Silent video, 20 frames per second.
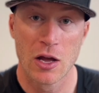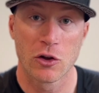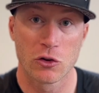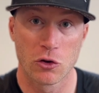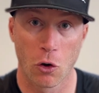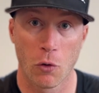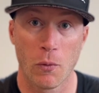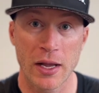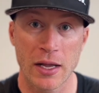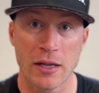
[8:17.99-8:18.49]

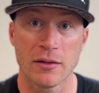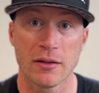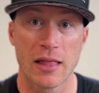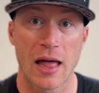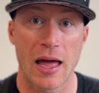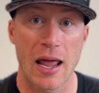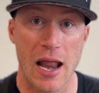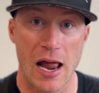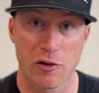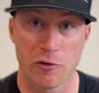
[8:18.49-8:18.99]
Going into
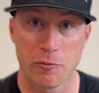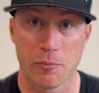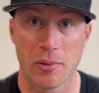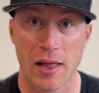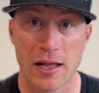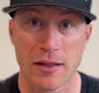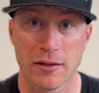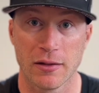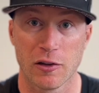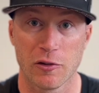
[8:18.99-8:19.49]
that, I
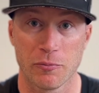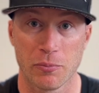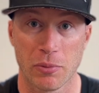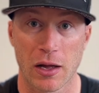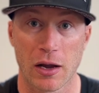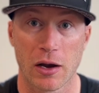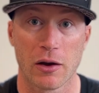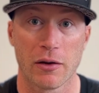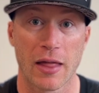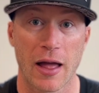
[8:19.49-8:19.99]
explained to this
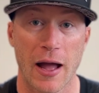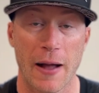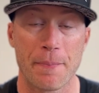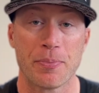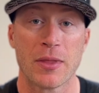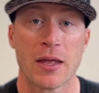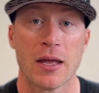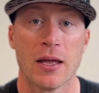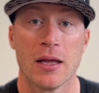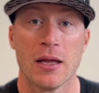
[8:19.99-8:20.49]
player
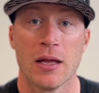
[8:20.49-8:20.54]
that